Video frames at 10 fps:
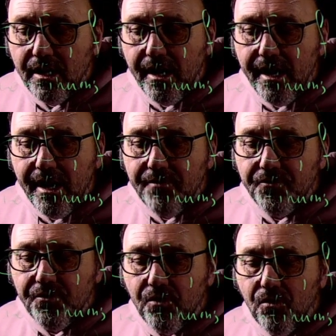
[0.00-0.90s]

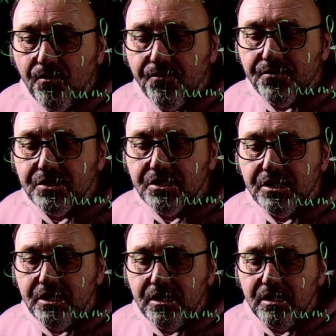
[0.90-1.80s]
f of
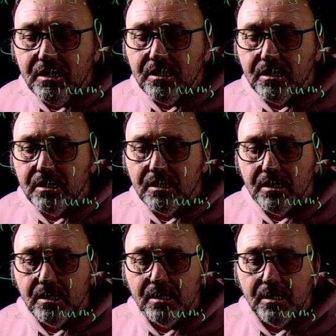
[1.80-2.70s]
z
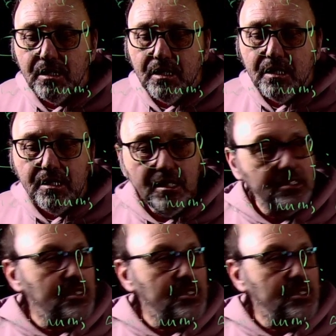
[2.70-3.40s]
is a